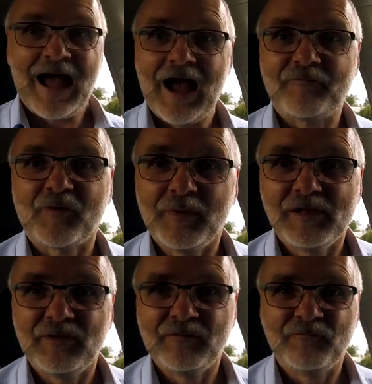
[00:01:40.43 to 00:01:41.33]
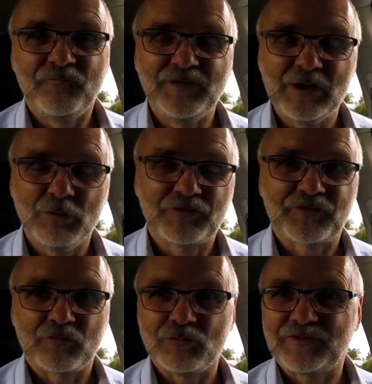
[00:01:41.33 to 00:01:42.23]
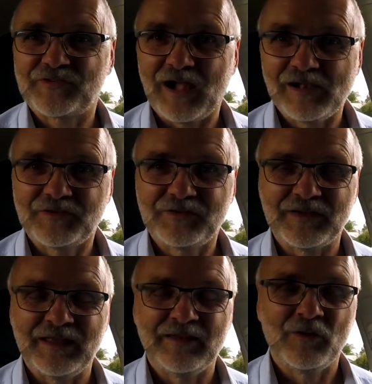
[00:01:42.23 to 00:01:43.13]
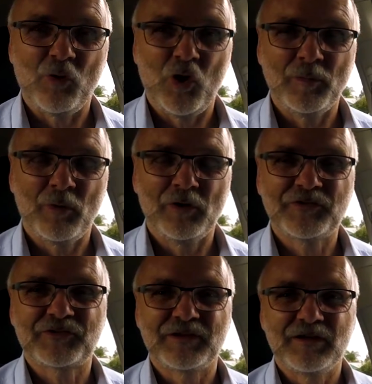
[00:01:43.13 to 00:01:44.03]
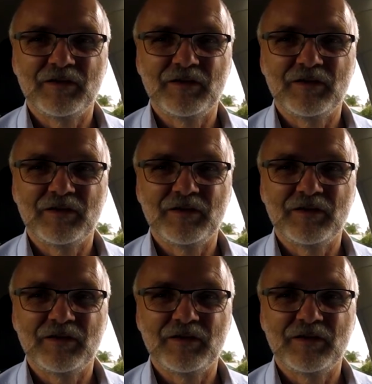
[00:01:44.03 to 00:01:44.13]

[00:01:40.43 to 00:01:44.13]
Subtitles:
Half a million views resulted in almost